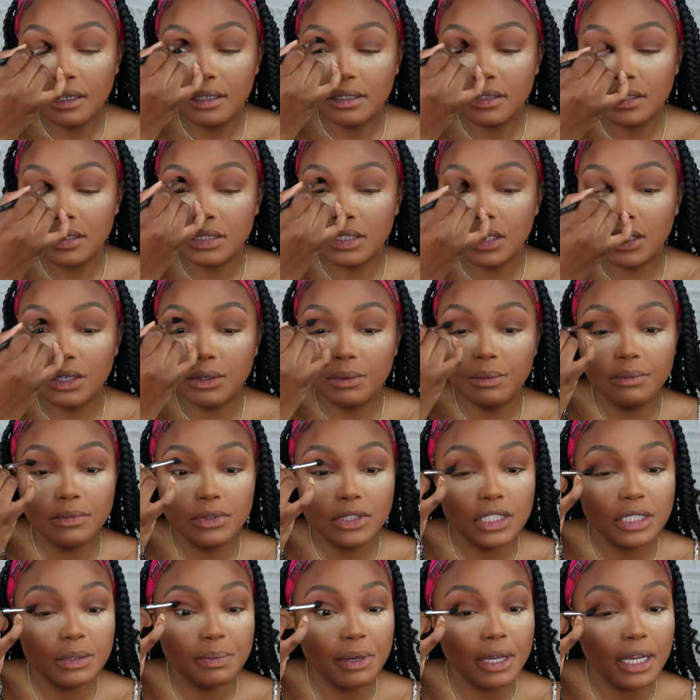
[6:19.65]
So
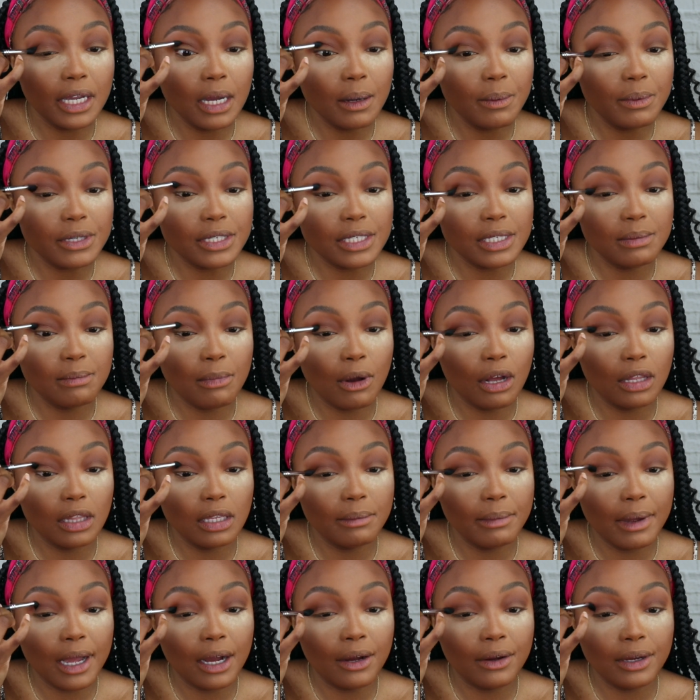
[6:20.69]
just pick up a small
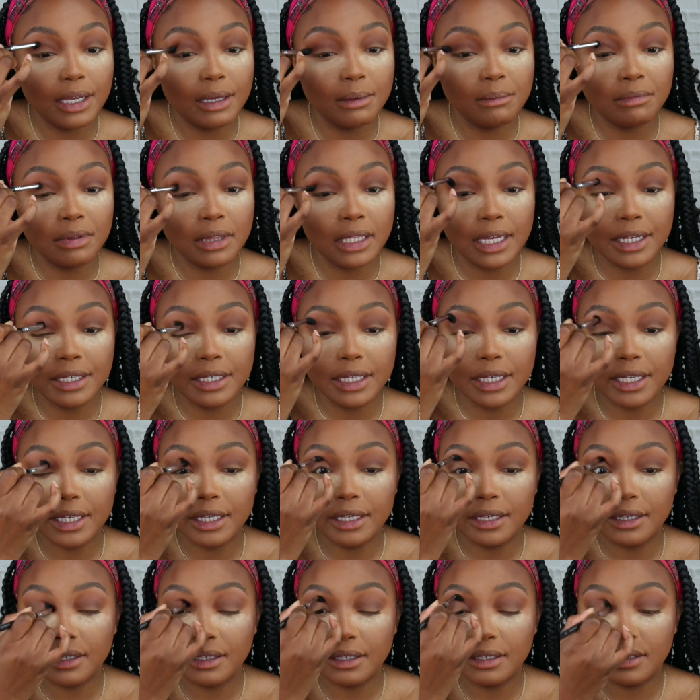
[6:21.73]
amount and blend
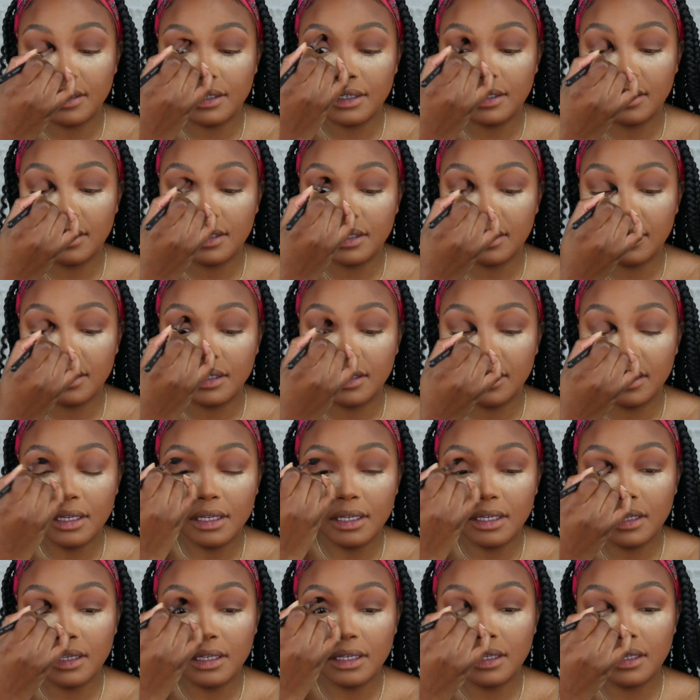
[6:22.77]
it.
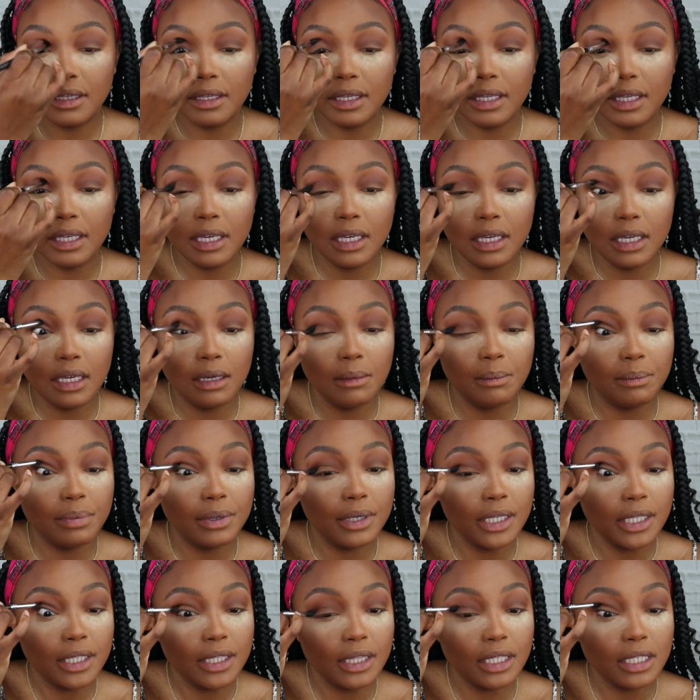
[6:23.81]
Keep
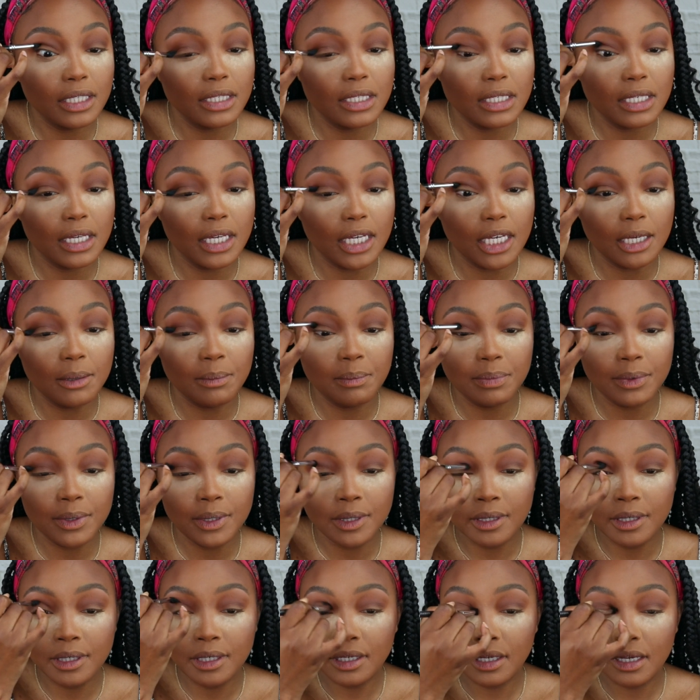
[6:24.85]
the tip
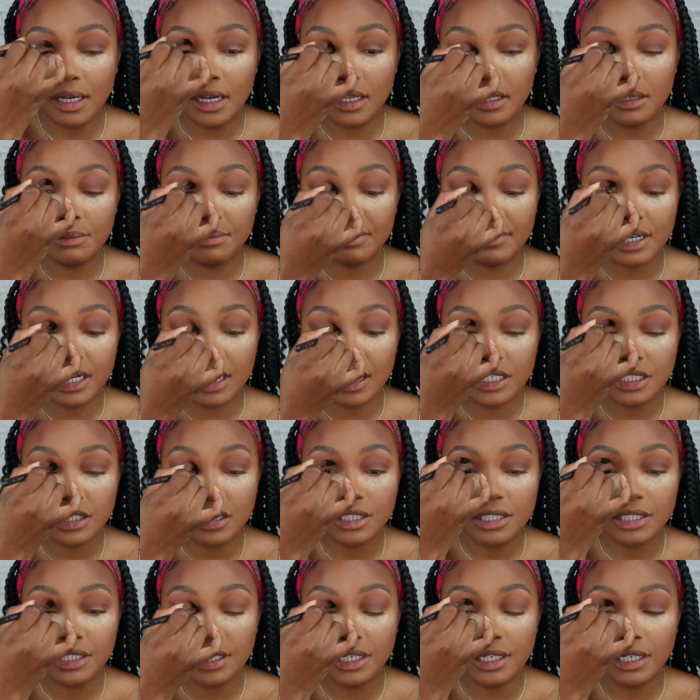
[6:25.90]
of the
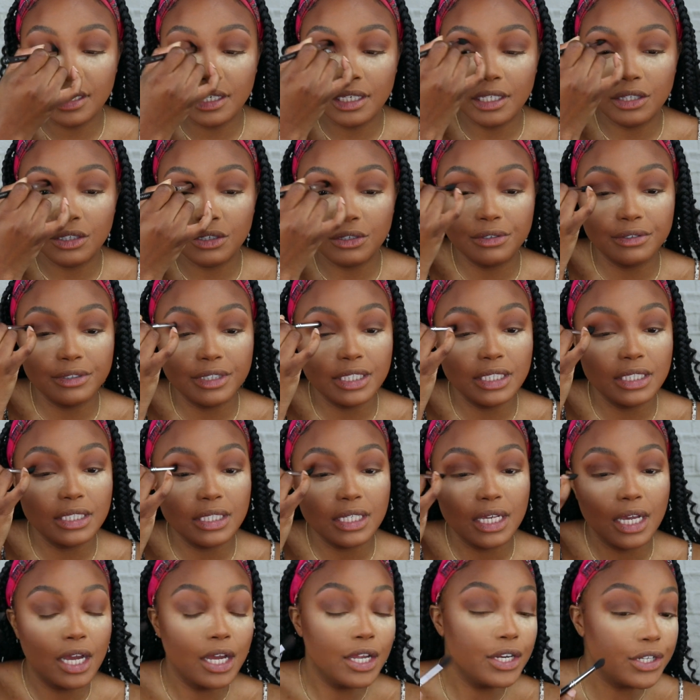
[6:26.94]
brush in the crease.
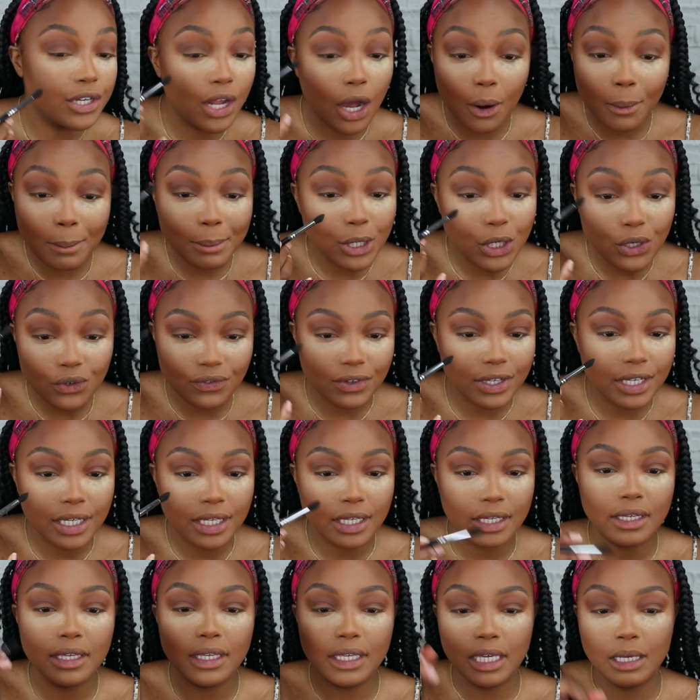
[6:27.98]
Don't move
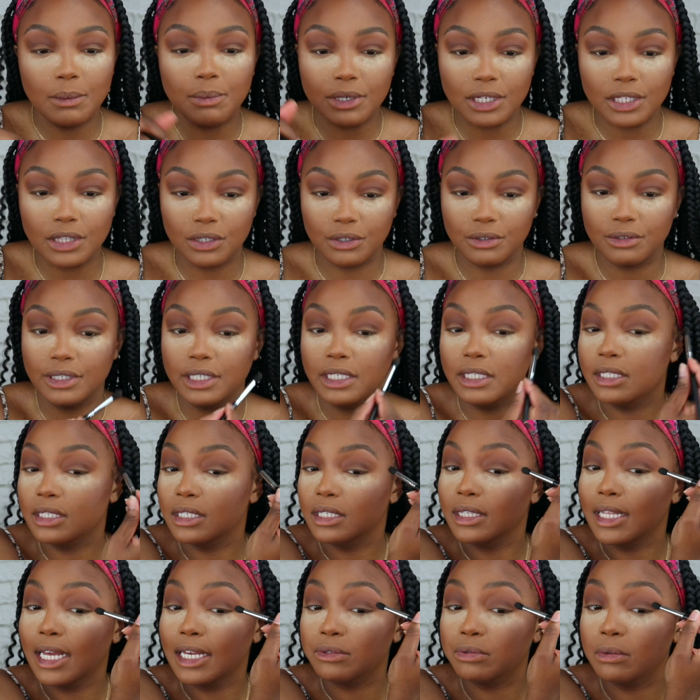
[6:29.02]
it, keep it in the
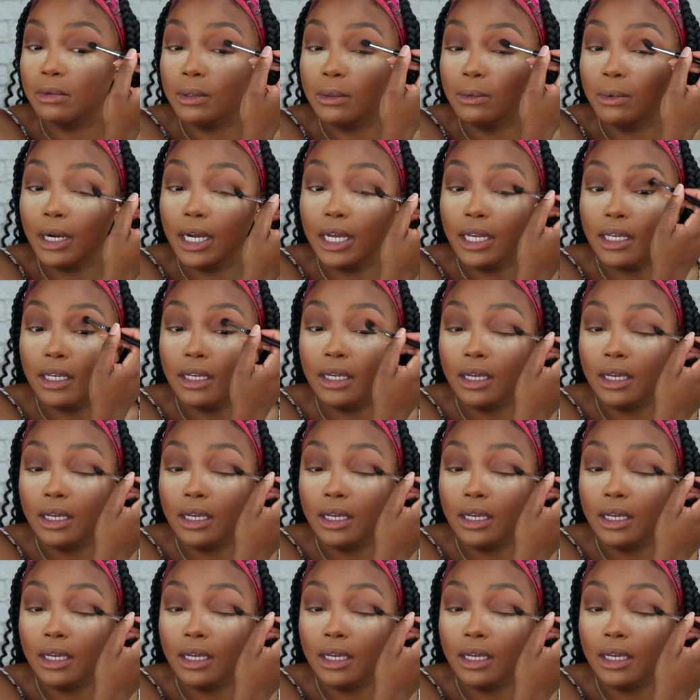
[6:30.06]
crease. That's what we want.